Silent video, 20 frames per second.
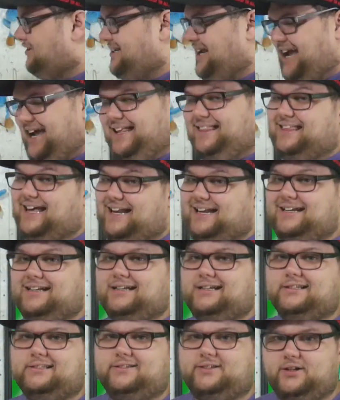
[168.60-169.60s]
take that
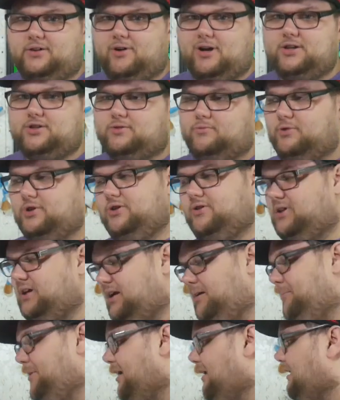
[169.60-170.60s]
into consideration when you
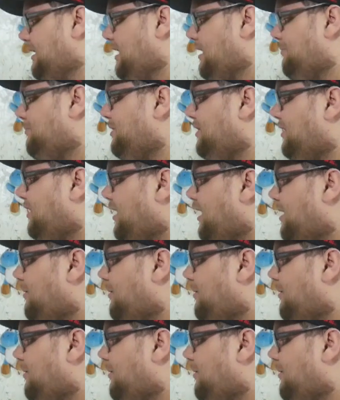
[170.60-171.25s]
think about Yanma,